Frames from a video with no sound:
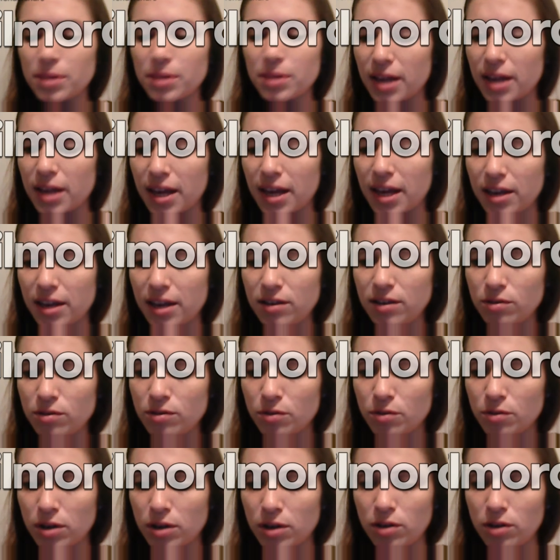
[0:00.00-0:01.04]
plan
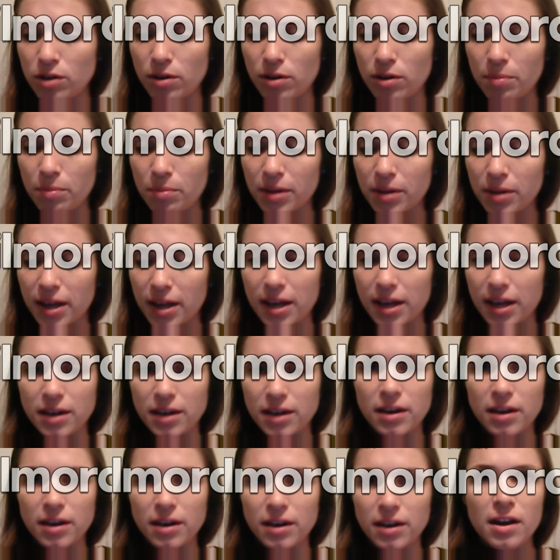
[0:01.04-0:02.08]
or unit plan